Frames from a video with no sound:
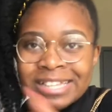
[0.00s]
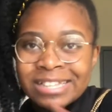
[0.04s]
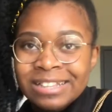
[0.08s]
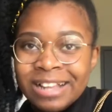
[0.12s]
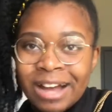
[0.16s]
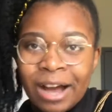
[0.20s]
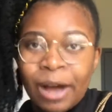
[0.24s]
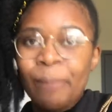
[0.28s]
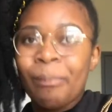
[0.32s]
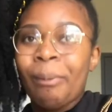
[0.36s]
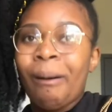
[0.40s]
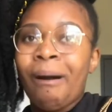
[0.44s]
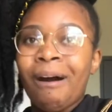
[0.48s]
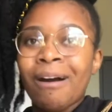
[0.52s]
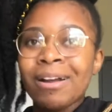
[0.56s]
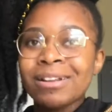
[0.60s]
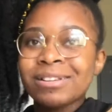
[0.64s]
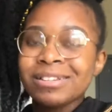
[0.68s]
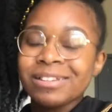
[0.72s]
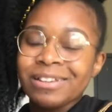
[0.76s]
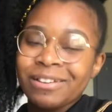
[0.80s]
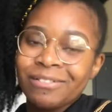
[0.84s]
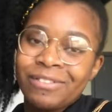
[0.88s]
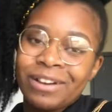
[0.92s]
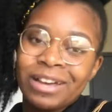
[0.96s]
uh, part
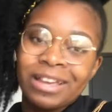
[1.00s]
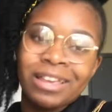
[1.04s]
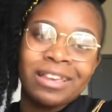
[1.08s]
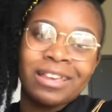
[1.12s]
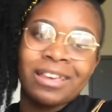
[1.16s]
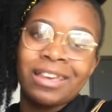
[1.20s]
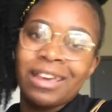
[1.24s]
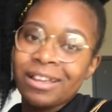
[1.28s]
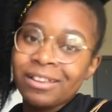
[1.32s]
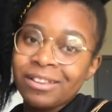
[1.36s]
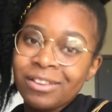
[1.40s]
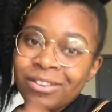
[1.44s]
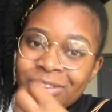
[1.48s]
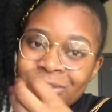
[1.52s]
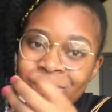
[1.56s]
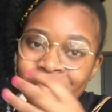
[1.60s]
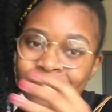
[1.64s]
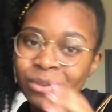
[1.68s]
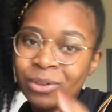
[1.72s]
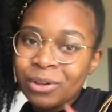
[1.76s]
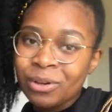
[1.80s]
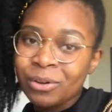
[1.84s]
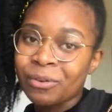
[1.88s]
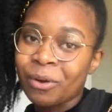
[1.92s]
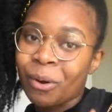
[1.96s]
if i get to
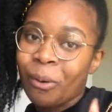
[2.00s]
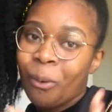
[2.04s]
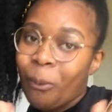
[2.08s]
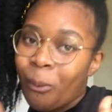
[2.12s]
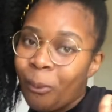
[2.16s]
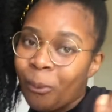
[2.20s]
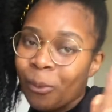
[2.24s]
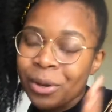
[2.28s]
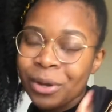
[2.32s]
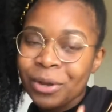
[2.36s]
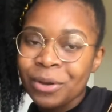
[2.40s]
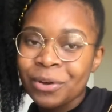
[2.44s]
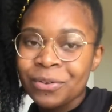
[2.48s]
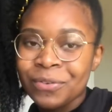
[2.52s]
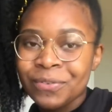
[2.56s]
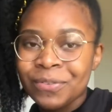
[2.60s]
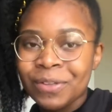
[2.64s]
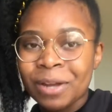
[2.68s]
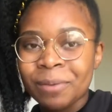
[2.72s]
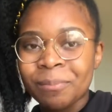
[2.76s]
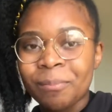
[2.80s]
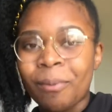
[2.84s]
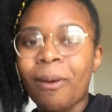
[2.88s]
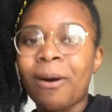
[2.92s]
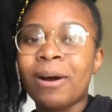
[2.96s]
the recording of
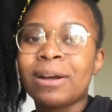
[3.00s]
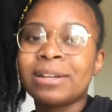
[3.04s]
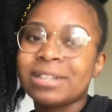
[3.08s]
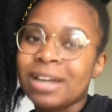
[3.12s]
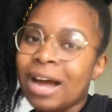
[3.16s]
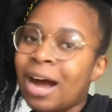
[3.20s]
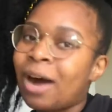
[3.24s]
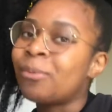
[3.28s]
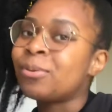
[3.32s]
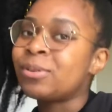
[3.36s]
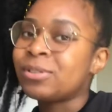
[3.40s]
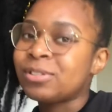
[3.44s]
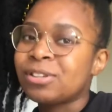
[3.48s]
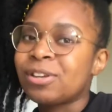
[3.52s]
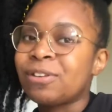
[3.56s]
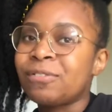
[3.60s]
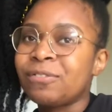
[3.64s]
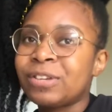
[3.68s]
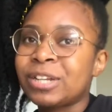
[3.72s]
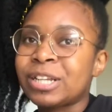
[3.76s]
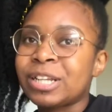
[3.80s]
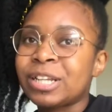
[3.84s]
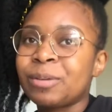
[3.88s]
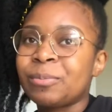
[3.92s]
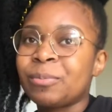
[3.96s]
that part i will
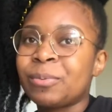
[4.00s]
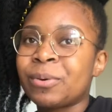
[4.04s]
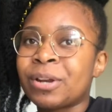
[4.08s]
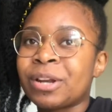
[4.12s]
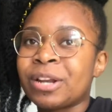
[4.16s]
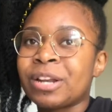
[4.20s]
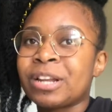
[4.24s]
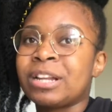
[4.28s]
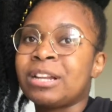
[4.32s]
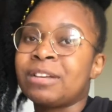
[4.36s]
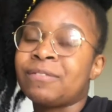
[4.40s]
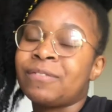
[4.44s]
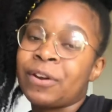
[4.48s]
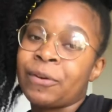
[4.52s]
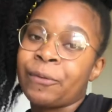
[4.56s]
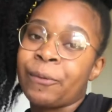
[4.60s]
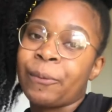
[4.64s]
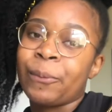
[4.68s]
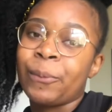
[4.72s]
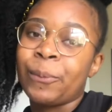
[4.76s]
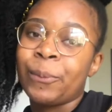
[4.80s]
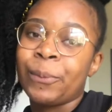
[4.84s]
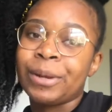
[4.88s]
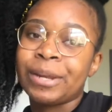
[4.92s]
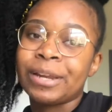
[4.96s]
definitely put it in if i
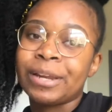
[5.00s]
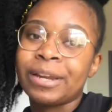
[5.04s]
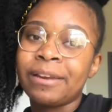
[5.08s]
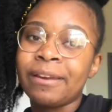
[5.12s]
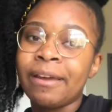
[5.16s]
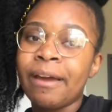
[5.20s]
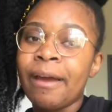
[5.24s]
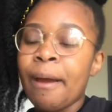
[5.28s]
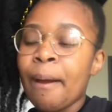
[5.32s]
record it